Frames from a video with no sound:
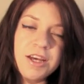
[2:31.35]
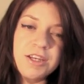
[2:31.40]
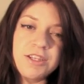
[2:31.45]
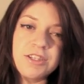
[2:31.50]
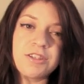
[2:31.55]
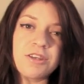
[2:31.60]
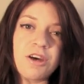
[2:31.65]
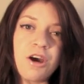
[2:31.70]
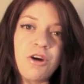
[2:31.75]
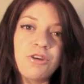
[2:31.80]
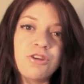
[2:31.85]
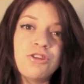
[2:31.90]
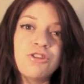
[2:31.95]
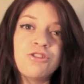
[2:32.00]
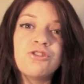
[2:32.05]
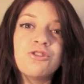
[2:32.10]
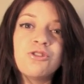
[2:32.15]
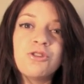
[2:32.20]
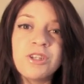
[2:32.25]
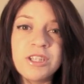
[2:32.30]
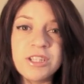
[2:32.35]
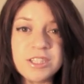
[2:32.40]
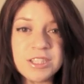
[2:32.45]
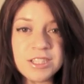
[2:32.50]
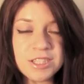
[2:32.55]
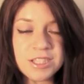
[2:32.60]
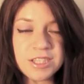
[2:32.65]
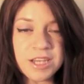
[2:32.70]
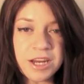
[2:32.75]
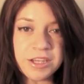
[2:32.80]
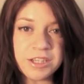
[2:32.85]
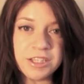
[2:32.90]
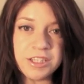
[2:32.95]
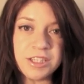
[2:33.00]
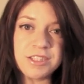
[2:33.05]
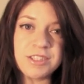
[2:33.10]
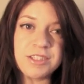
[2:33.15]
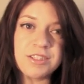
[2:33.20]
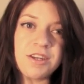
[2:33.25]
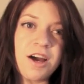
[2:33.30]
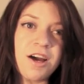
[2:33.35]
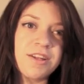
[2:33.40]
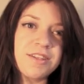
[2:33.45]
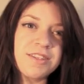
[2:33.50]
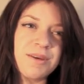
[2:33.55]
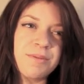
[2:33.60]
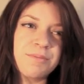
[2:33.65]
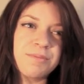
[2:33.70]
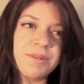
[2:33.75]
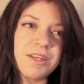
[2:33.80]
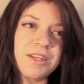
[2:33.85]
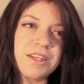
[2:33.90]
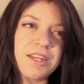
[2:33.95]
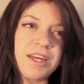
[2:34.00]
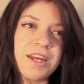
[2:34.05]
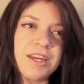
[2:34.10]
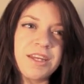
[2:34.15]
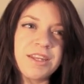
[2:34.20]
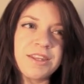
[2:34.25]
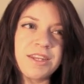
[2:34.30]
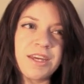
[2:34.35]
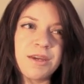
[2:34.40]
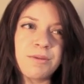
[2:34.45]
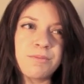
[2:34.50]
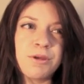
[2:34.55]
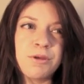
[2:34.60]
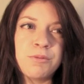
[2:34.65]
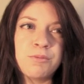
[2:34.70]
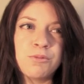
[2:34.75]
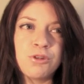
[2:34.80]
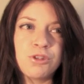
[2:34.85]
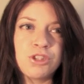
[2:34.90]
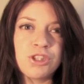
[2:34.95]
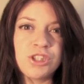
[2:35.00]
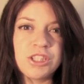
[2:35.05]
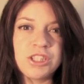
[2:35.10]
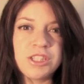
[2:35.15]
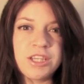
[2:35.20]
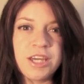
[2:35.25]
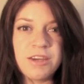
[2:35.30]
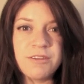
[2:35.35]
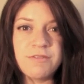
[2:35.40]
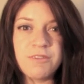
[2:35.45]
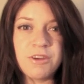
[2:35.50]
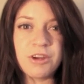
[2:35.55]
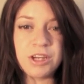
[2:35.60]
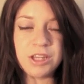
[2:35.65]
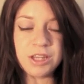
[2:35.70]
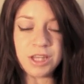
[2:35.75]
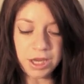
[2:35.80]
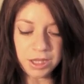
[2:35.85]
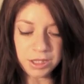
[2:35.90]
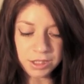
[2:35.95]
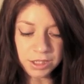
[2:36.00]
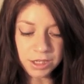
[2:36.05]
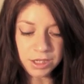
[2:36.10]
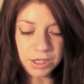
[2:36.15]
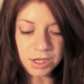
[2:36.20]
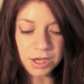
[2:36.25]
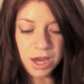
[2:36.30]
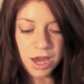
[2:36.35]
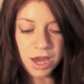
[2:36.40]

So you do need to study. It's not something that I think people should take very lightly.